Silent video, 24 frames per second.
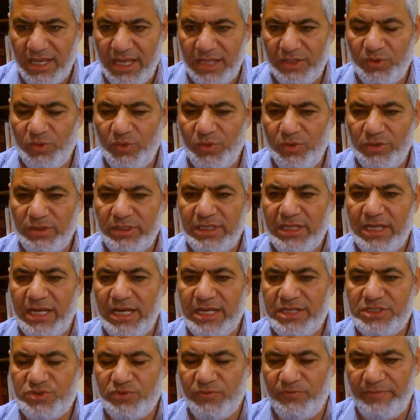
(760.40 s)
and all
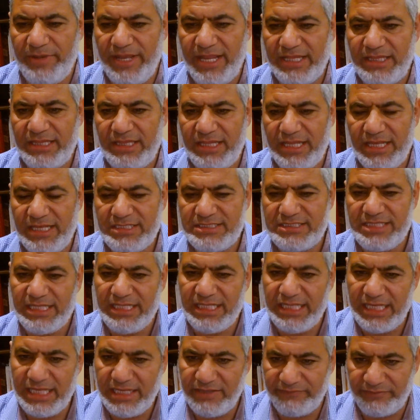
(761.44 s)
kinds of bad things and
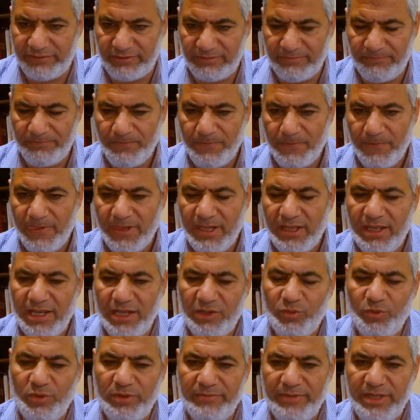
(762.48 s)
evil
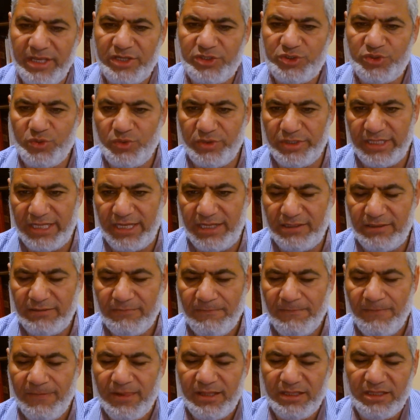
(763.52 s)
and we make sure that
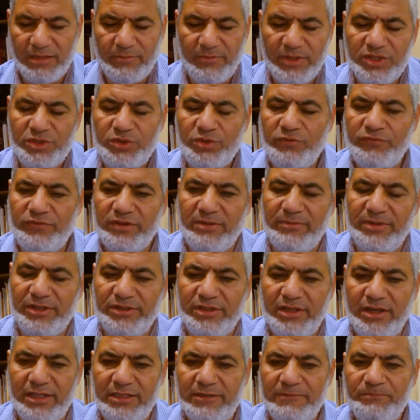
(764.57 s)
the month of
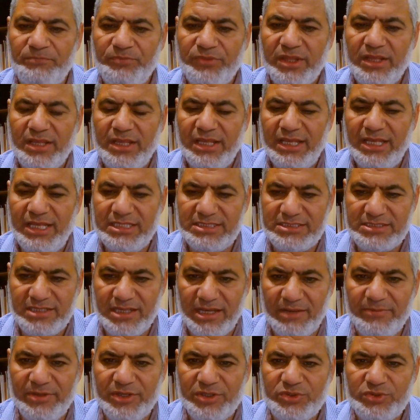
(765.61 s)
Ramadan is
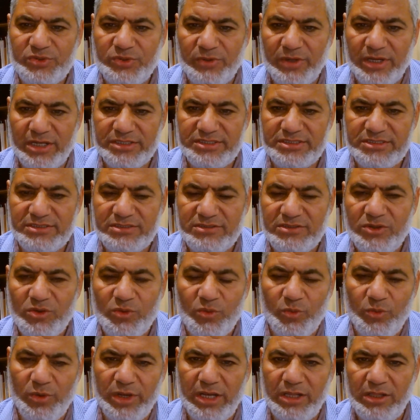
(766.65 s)
coming to us
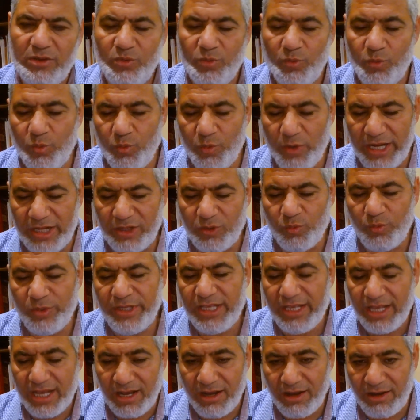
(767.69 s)
while
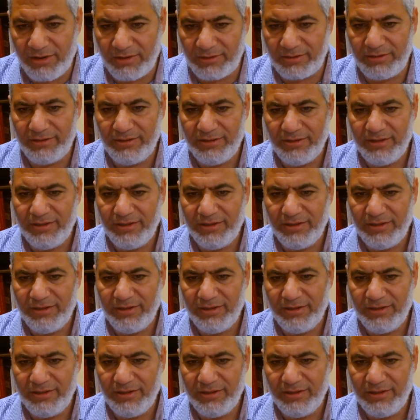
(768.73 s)
we are,